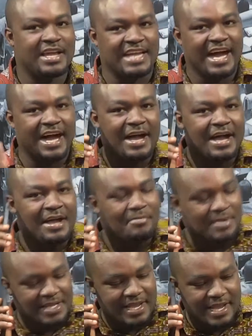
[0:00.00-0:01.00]
Enna,
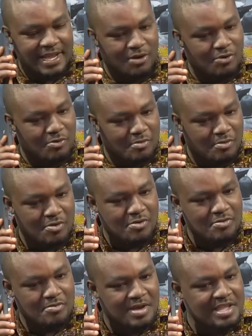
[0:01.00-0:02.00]
me, yeah, oh,
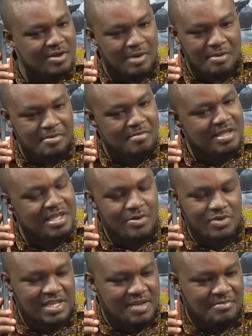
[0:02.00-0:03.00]
when you want me, my
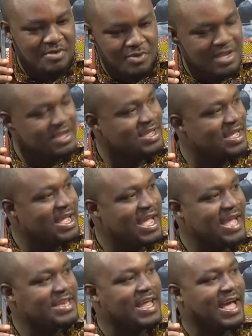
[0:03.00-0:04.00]
new dear, my we,
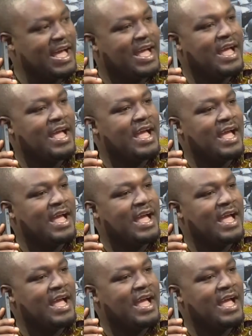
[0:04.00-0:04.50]
Enna.